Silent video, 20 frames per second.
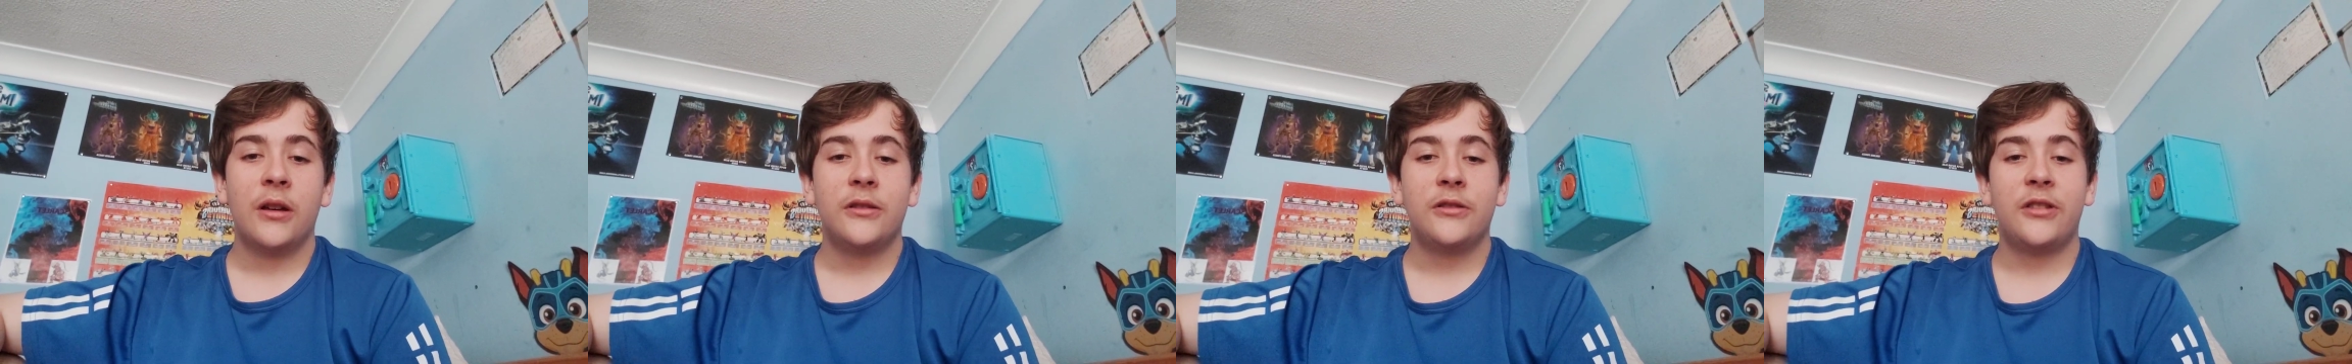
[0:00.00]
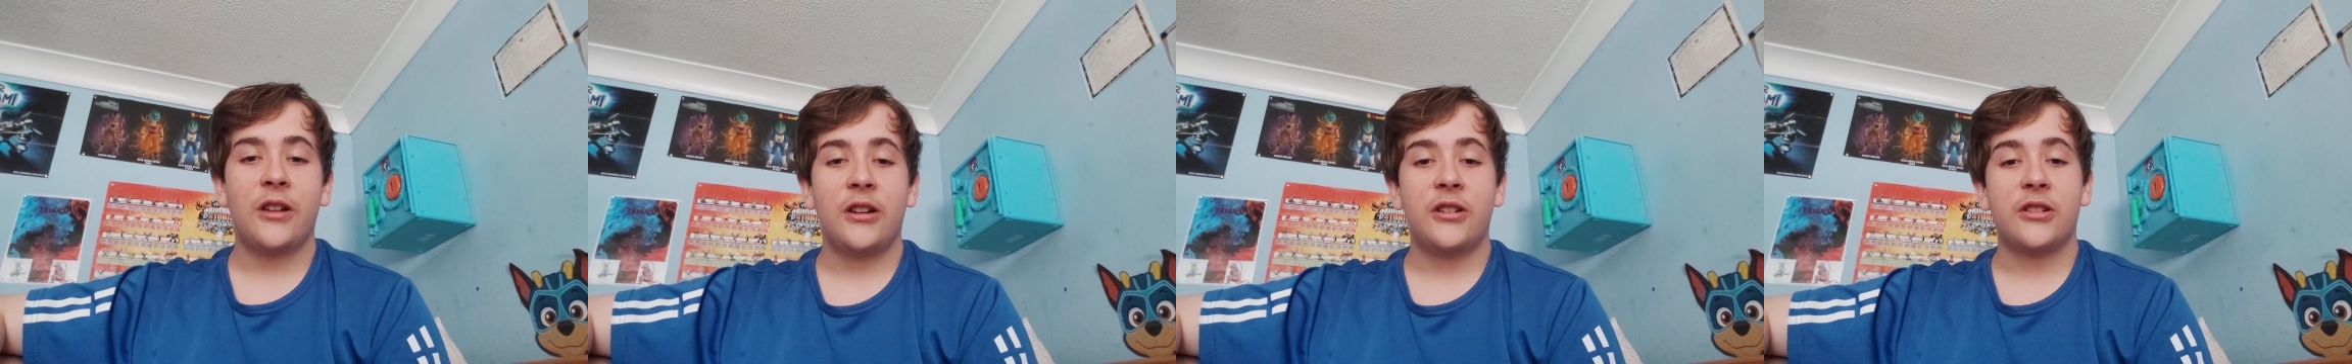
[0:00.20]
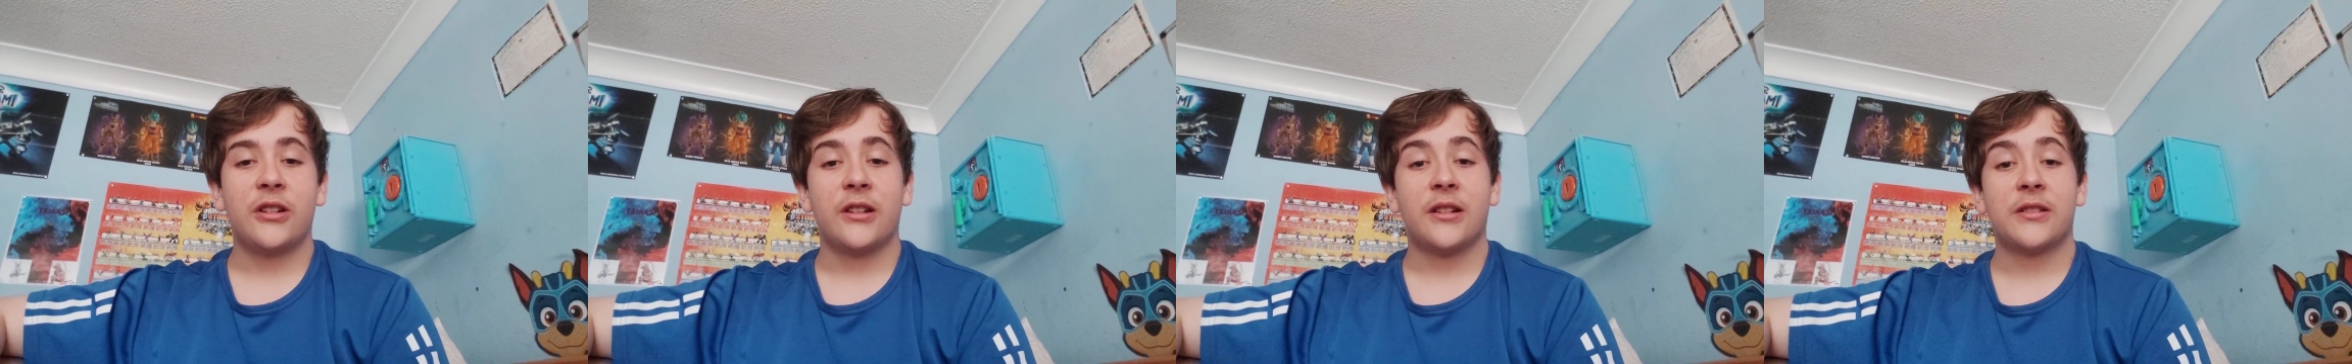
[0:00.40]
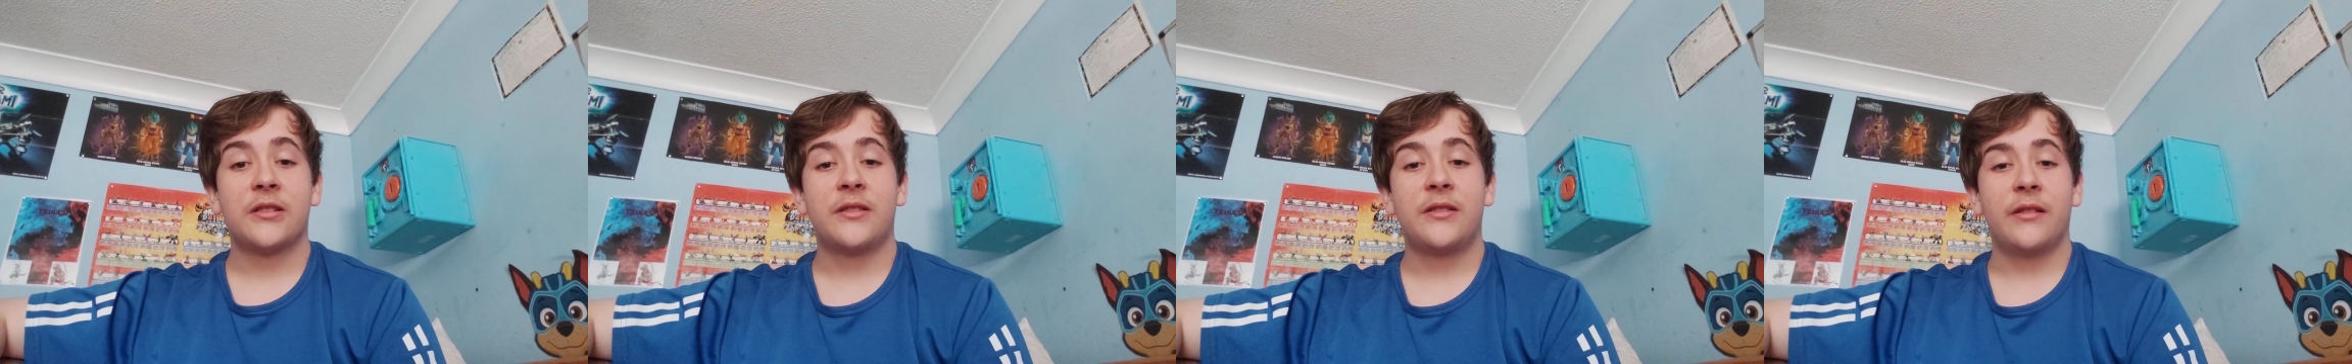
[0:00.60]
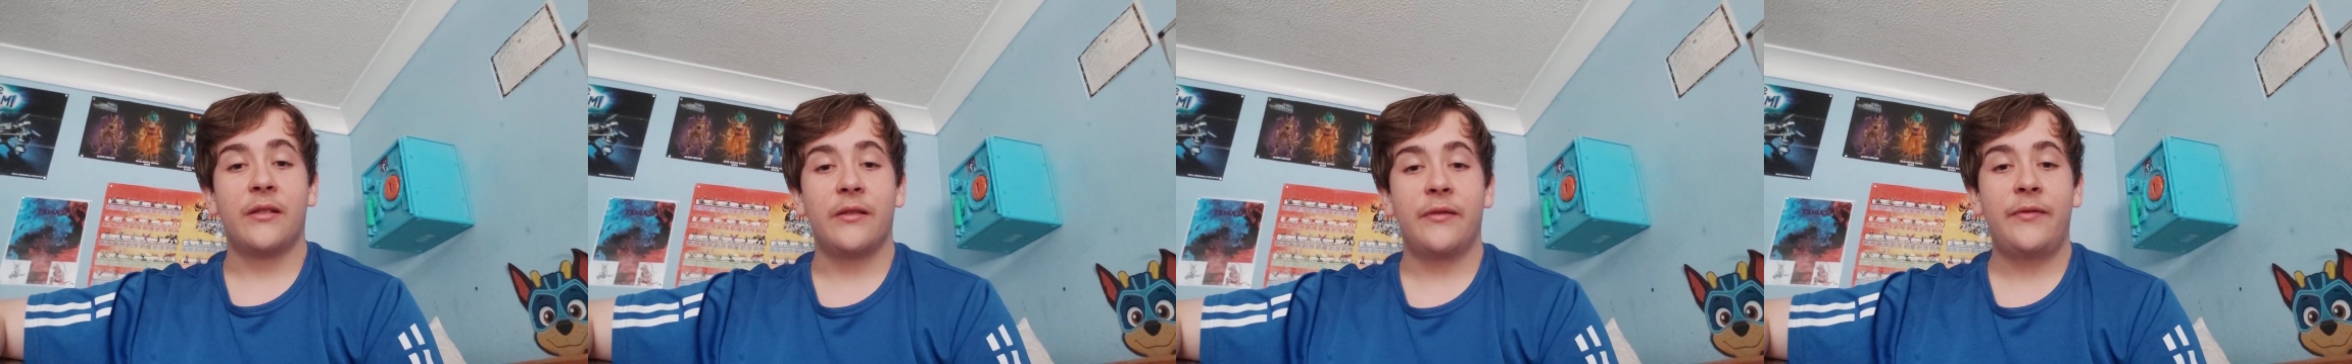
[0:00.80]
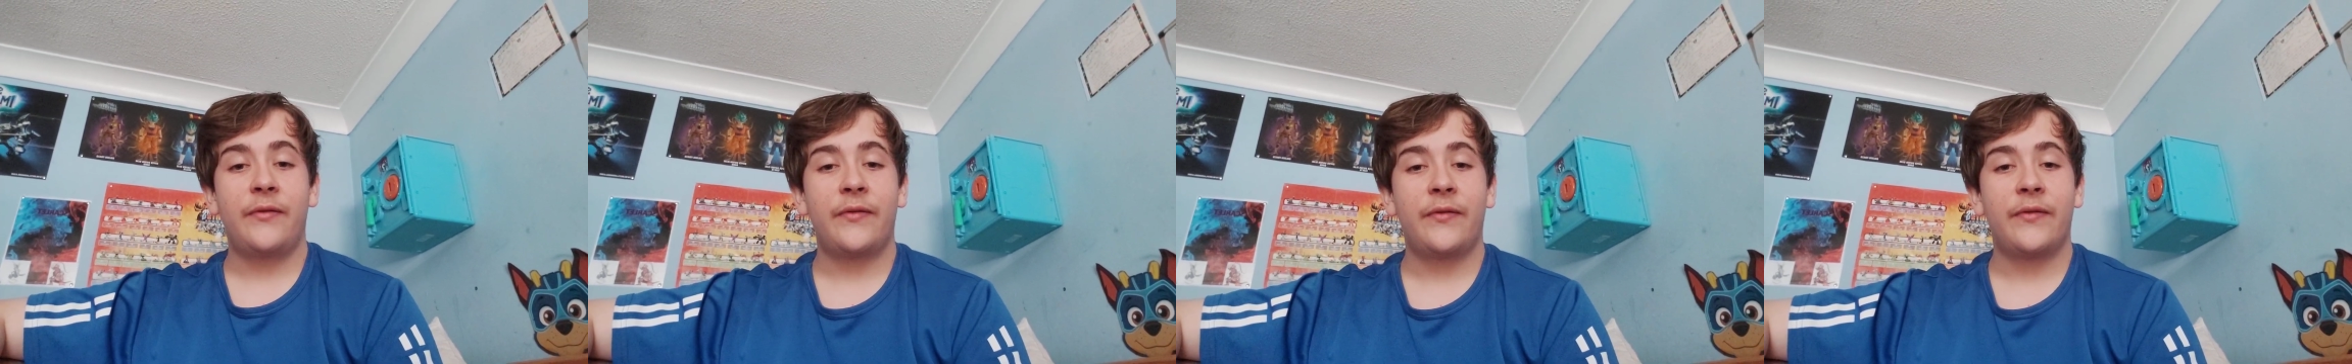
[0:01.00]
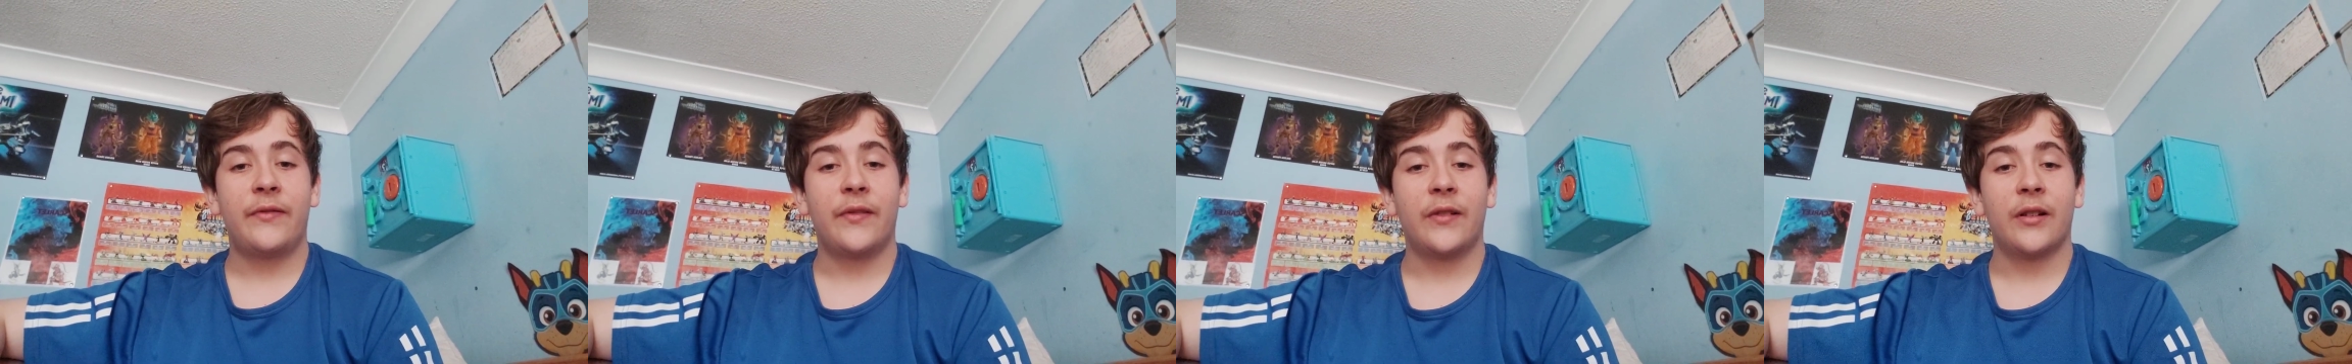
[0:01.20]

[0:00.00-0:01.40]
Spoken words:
JJS stuff.